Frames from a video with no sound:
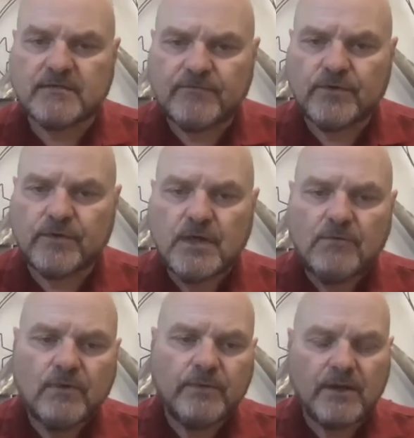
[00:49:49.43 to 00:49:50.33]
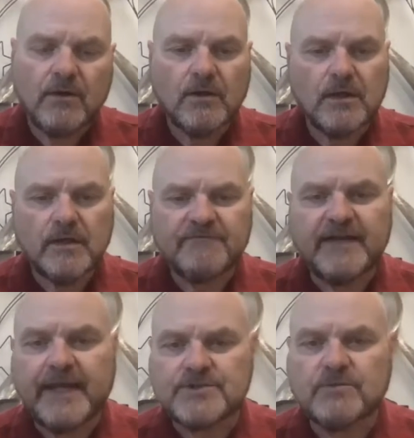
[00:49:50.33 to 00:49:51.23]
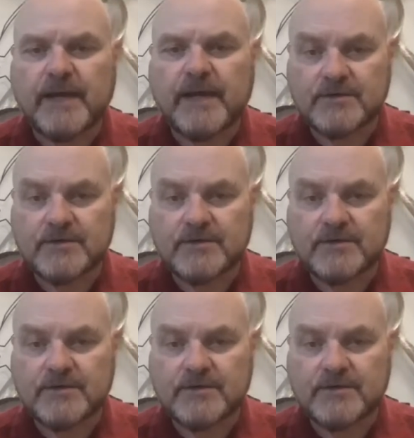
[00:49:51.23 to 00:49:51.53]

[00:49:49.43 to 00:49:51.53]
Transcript: for what we call a financial buyer.